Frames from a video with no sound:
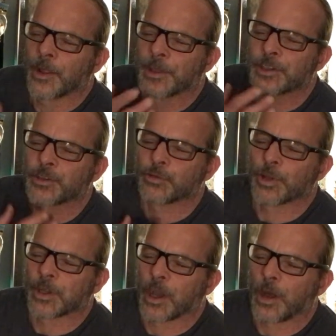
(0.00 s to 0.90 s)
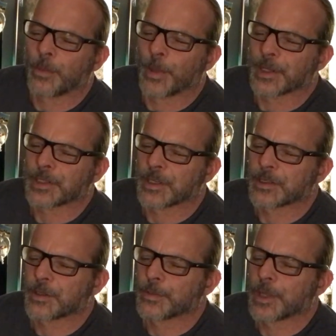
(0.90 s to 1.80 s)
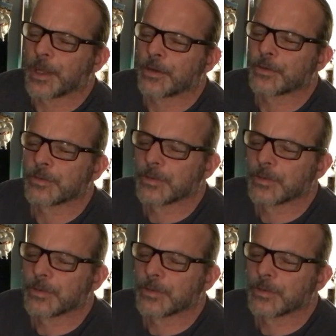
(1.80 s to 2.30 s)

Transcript: That just really calmed my system down.